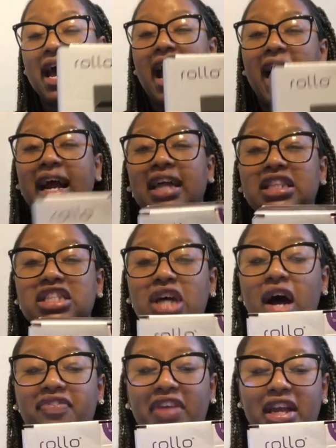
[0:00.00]
I got this
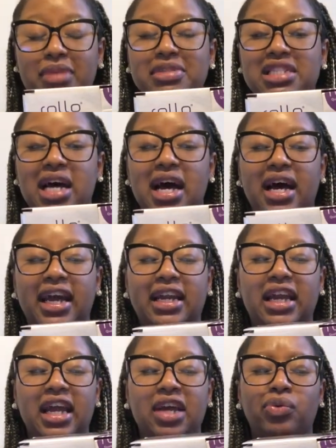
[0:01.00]
off
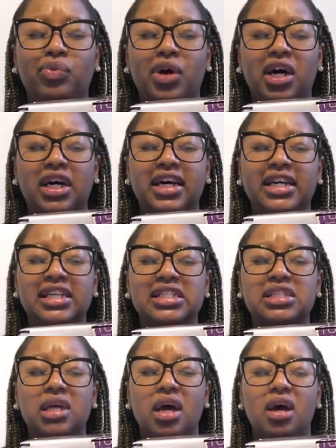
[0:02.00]
Amazon. It
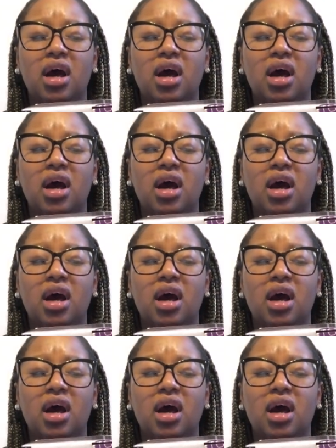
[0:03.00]
was